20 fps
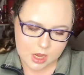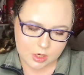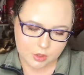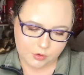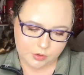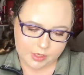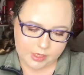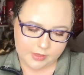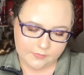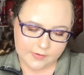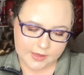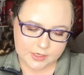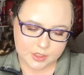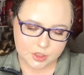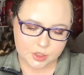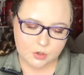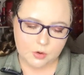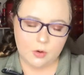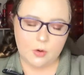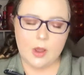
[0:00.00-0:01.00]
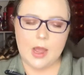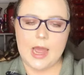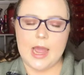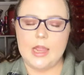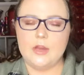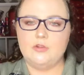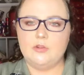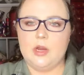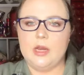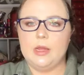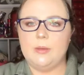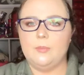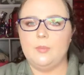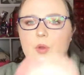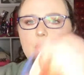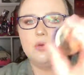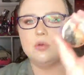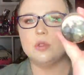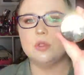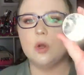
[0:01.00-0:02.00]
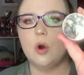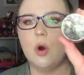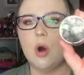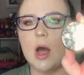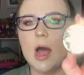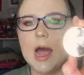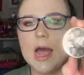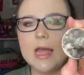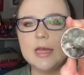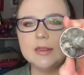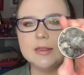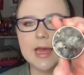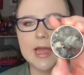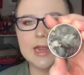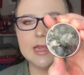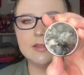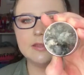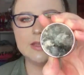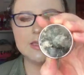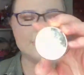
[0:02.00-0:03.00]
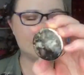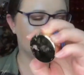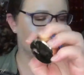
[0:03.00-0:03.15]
Drink of H2O Hydrating Boost. I like this.